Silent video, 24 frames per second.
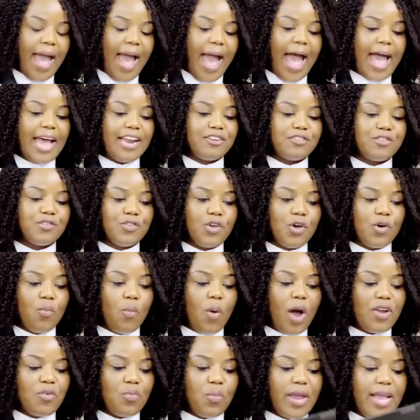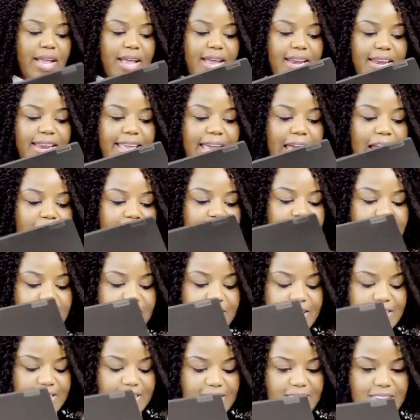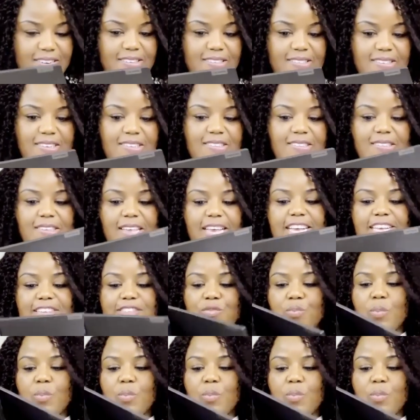And so what we can guarantee the citizens is